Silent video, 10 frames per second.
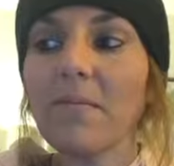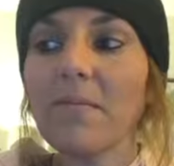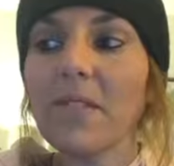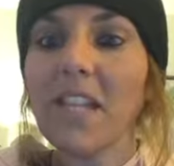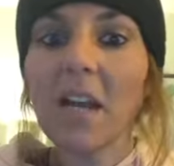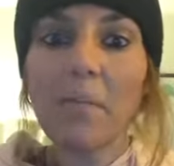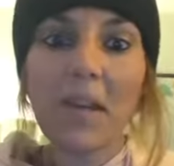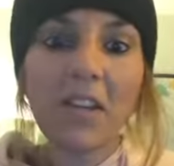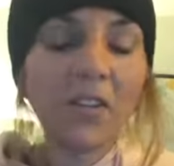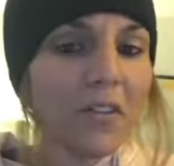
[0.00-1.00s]
set up by
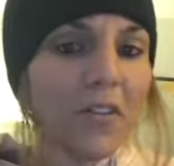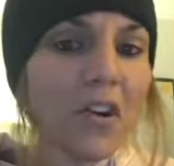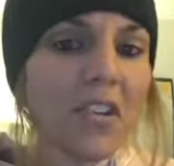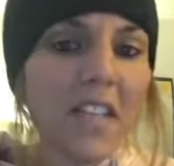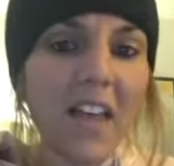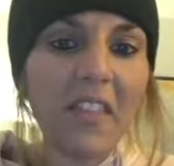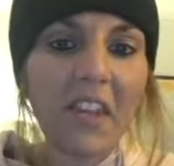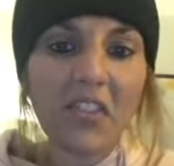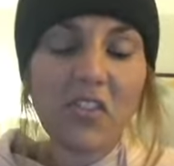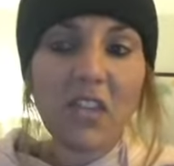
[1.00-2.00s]
the universe, and
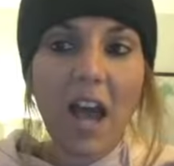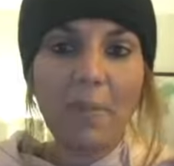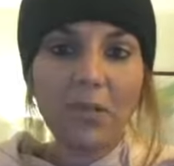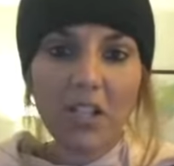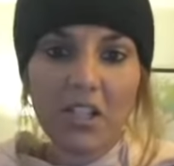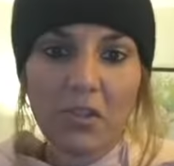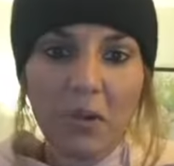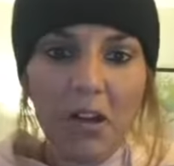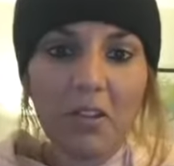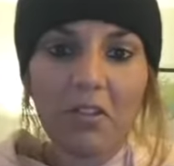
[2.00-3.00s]
things happen to us
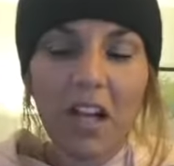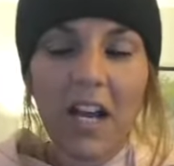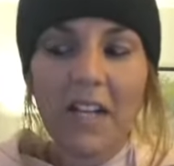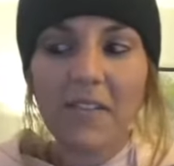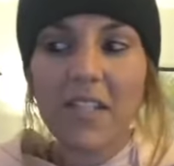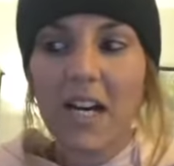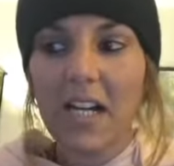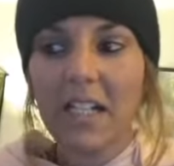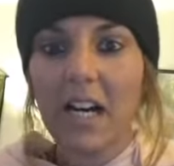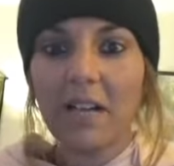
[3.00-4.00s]
throughout our lives
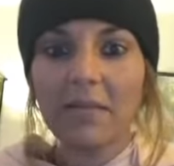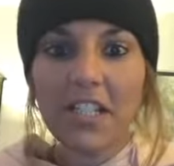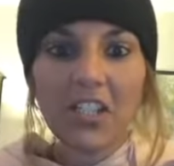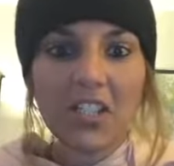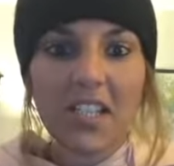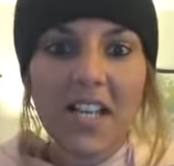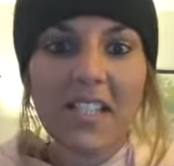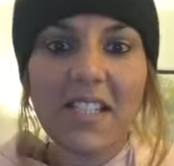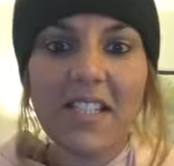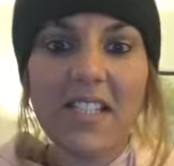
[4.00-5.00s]
that teach us
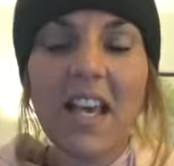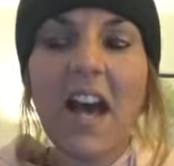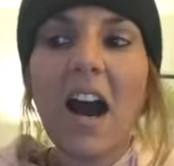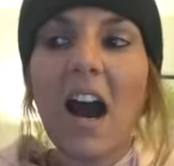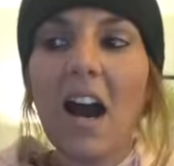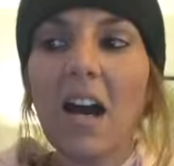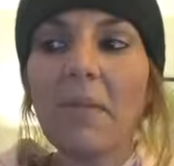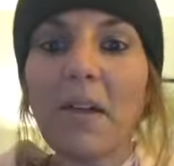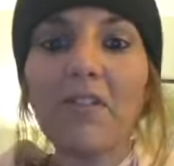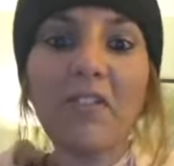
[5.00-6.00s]
lessons
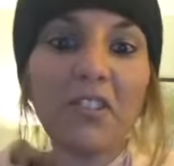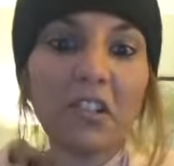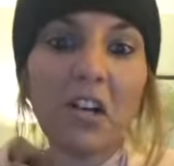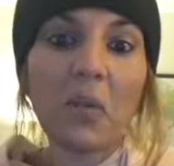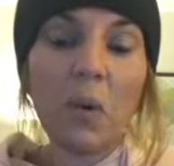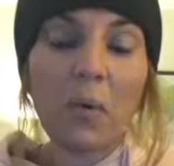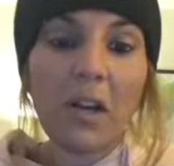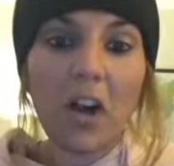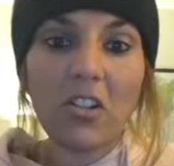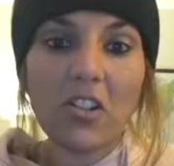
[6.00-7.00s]
that fulfill what we
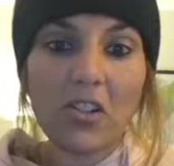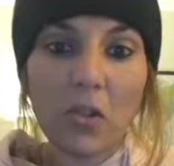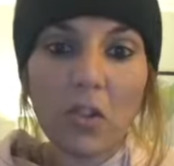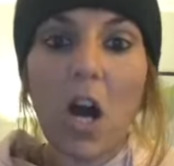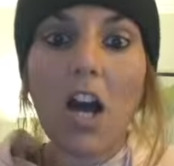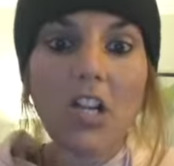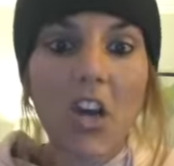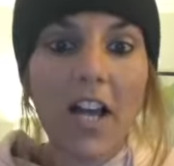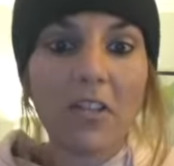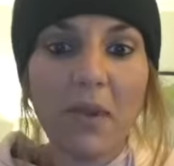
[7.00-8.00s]
call a soul
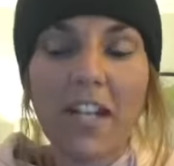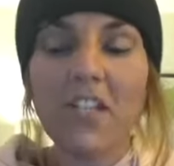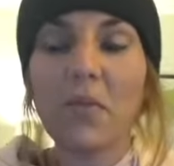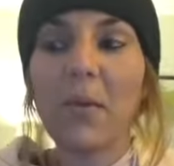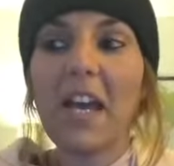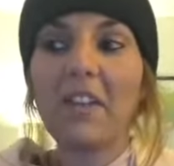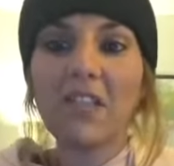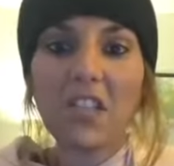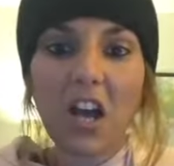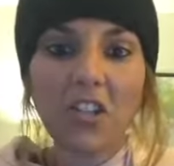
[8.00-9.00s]
contract, right? So we have
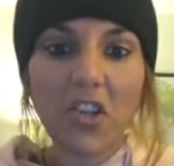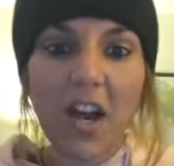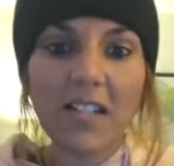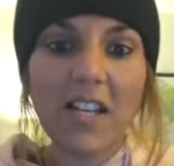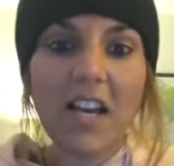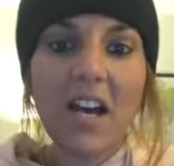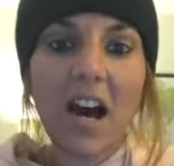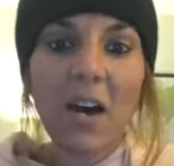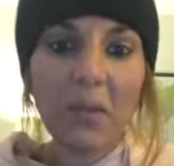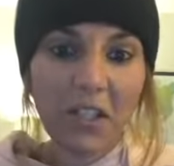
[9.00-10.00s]
this contract
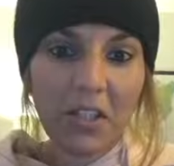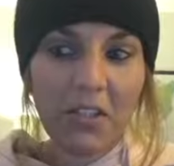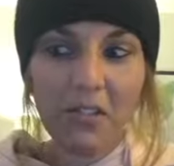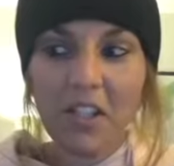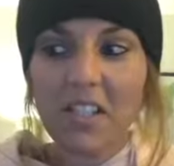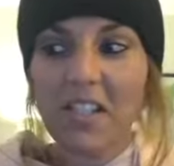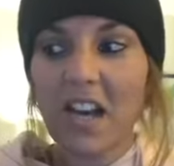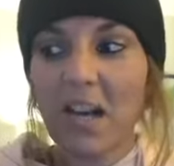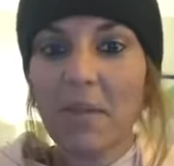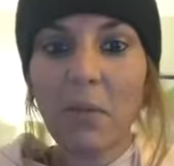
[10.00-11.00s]
with the universe
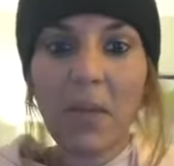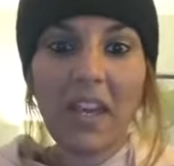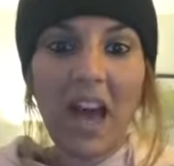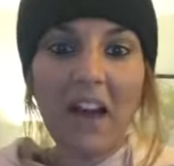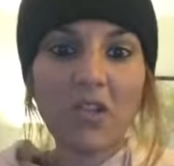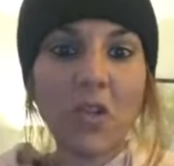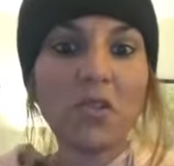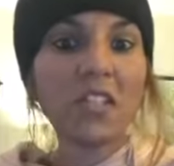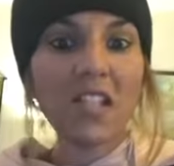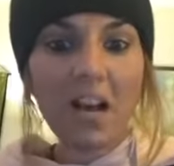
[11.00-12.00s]
that we have
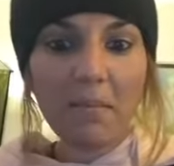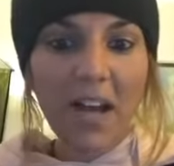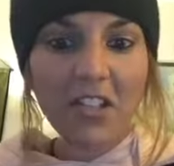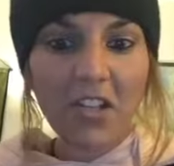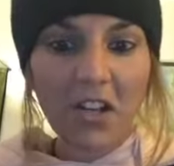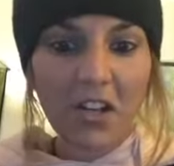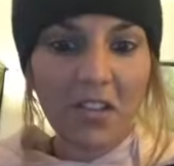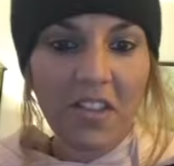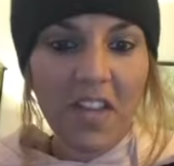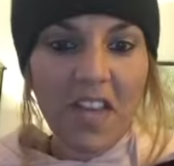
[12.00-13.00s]
chosen to come back to
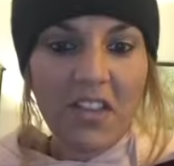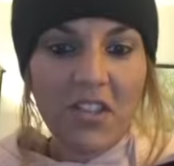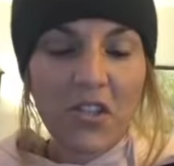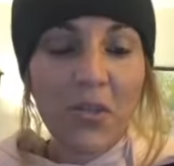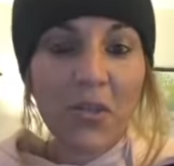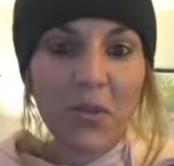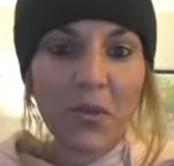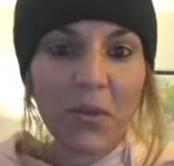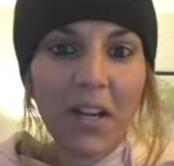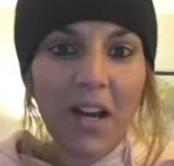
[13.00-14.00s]
Earth
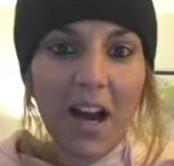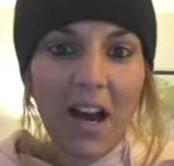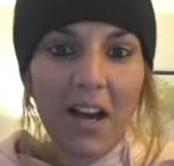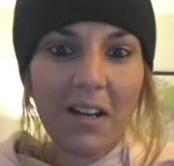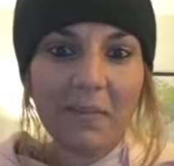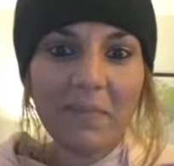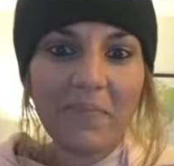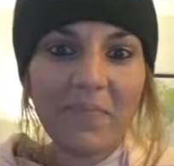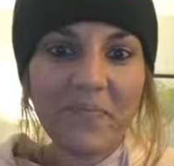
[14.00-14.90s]
to... and